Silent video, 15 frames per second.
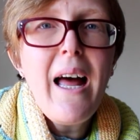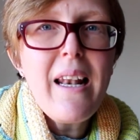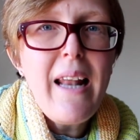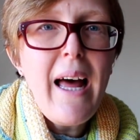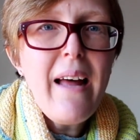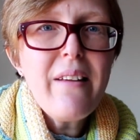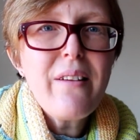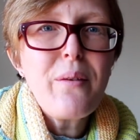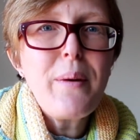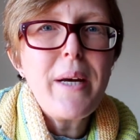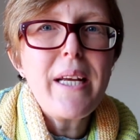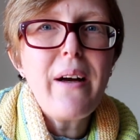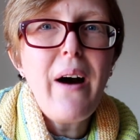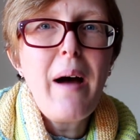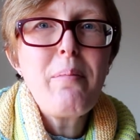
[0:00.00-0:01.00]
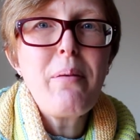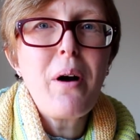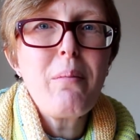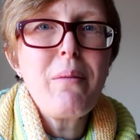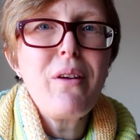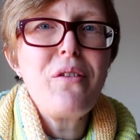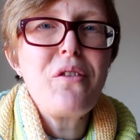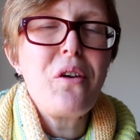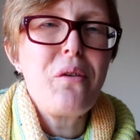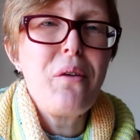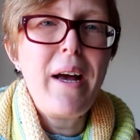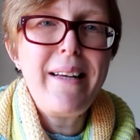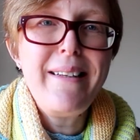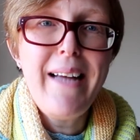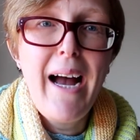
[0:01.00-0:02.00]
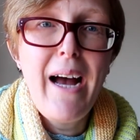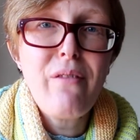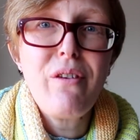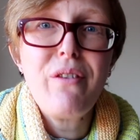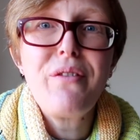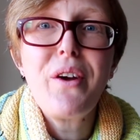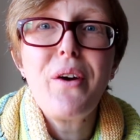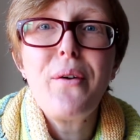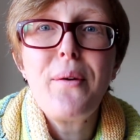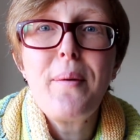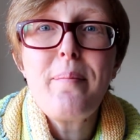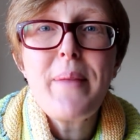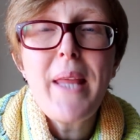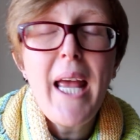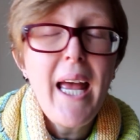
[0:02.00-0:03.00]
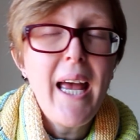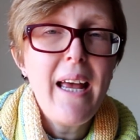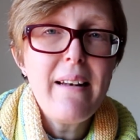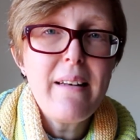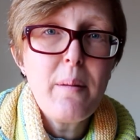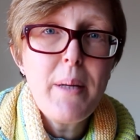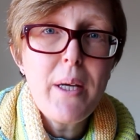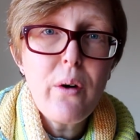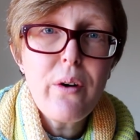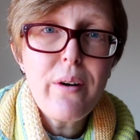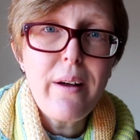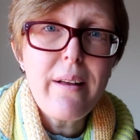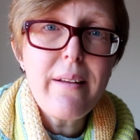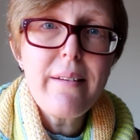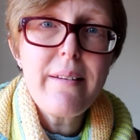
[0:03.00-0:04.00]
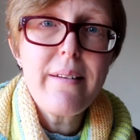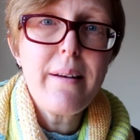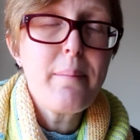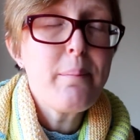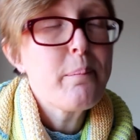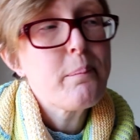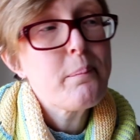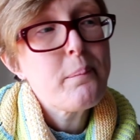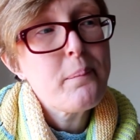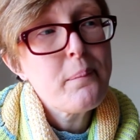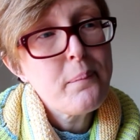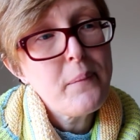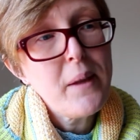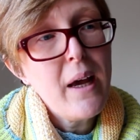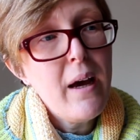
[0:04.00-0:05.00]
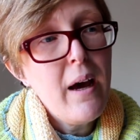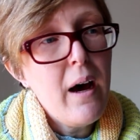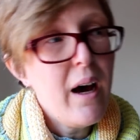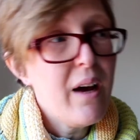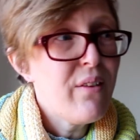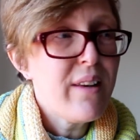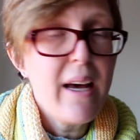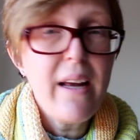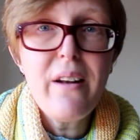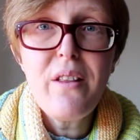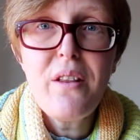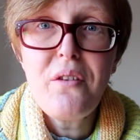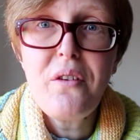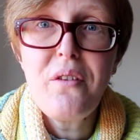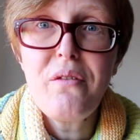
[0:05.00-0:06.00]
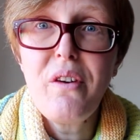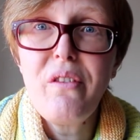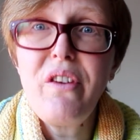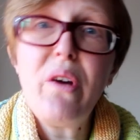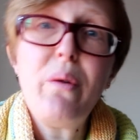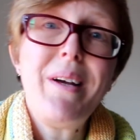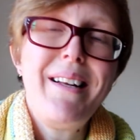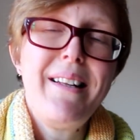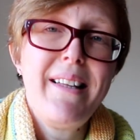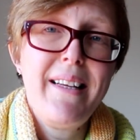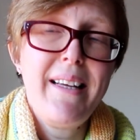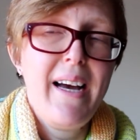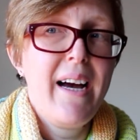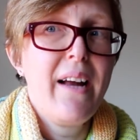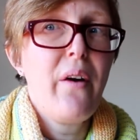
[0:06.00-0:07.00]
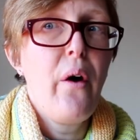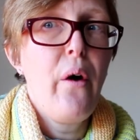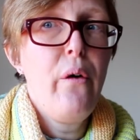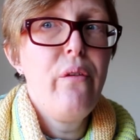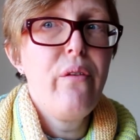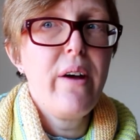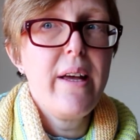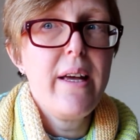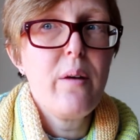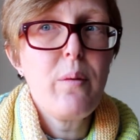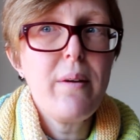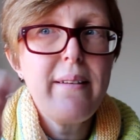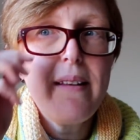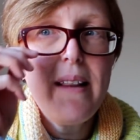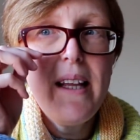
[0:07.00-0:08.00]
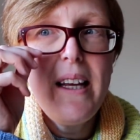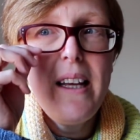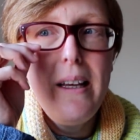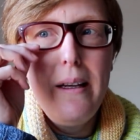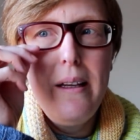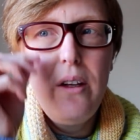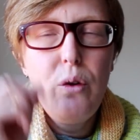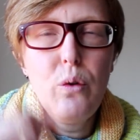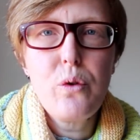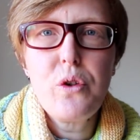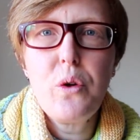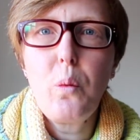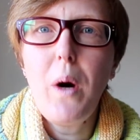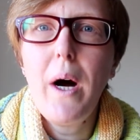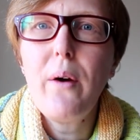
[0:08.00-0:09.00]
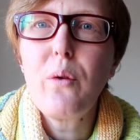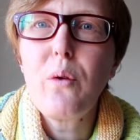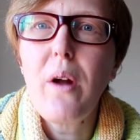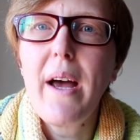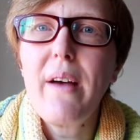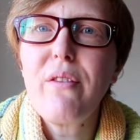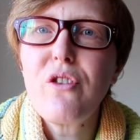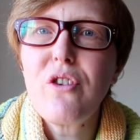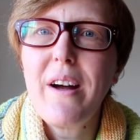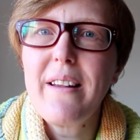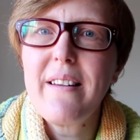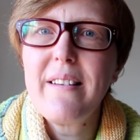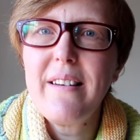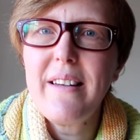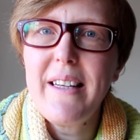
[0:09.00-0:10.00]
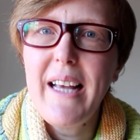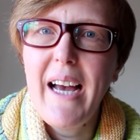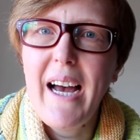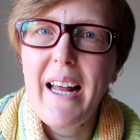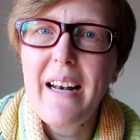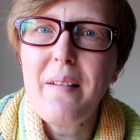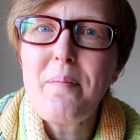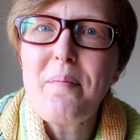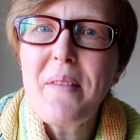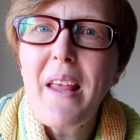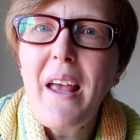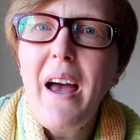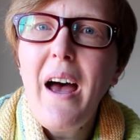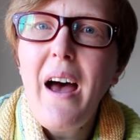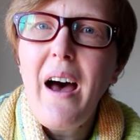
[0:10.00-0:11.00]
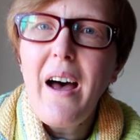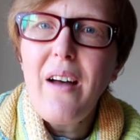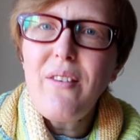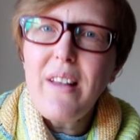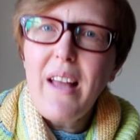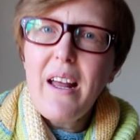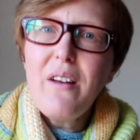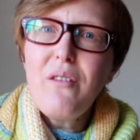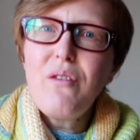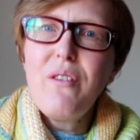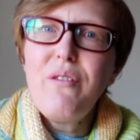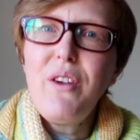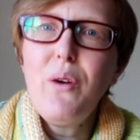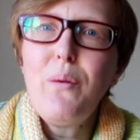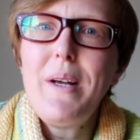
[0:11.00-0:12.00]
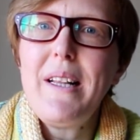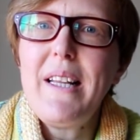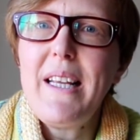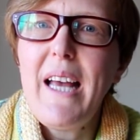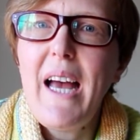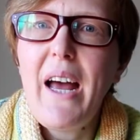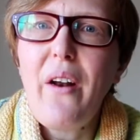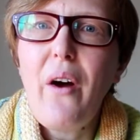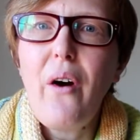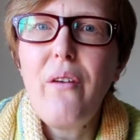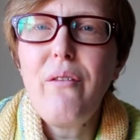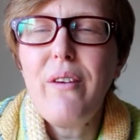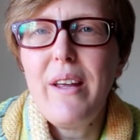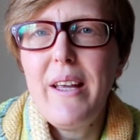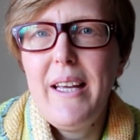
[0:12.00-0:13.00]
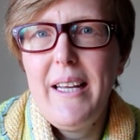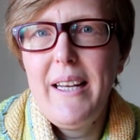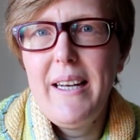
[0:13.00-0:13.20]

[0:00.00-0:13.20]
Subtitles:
Last week I promised you a yarn review, and to be honest, I started reviewing the yarn over, it was the Yorkshire Wildlife Trust yarn. I've started reviewing the yarn over